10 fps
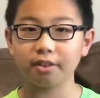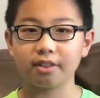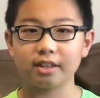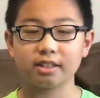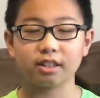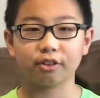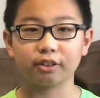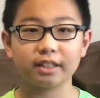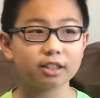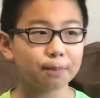the Southern
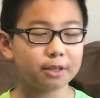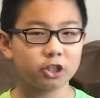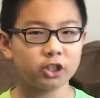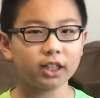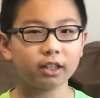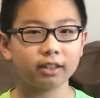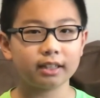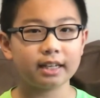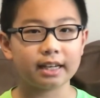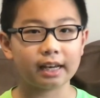Kingdom to check on the
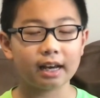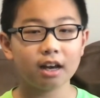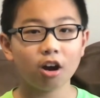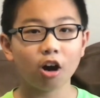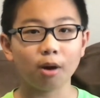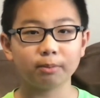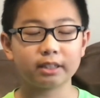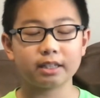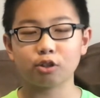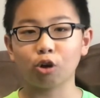king,
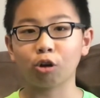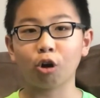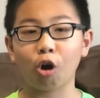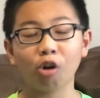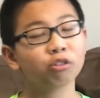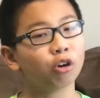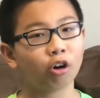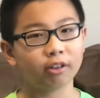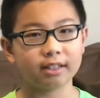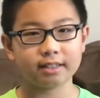he's
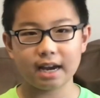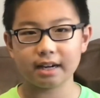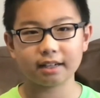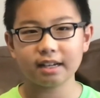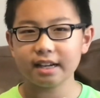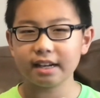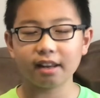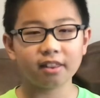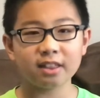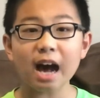already dead. And
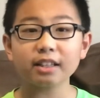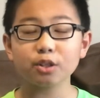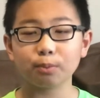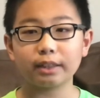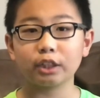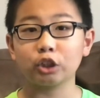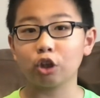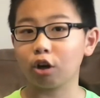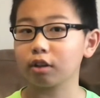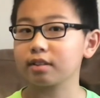that's when the
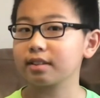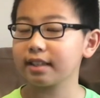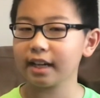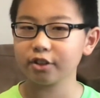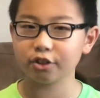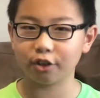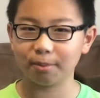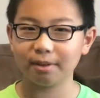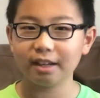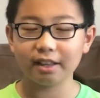guards catch them.
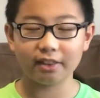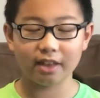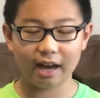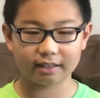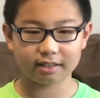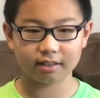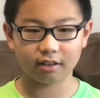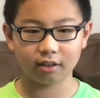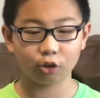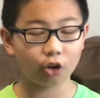That's
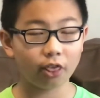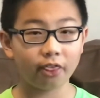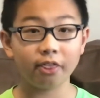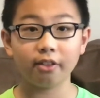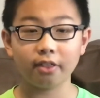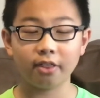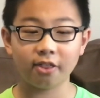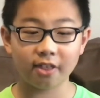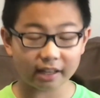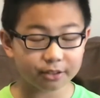
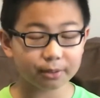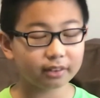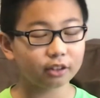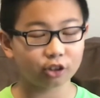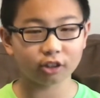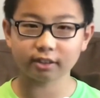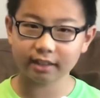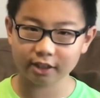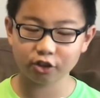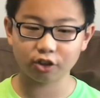when the guards
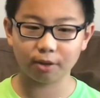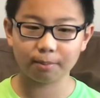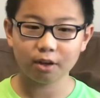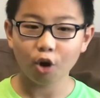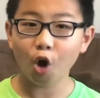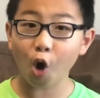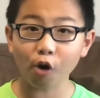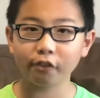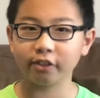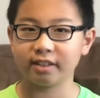catch them
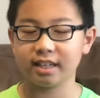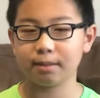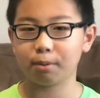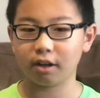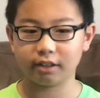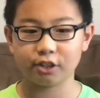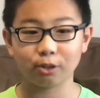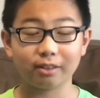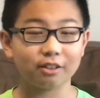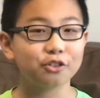over the dead body. So
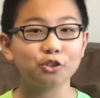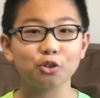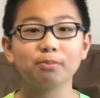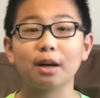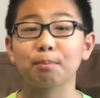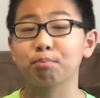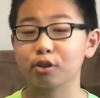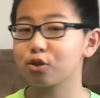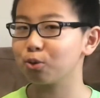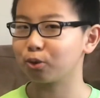they assume that
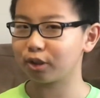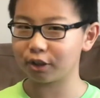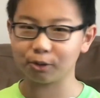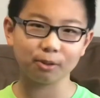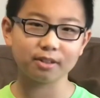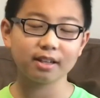Bristol killed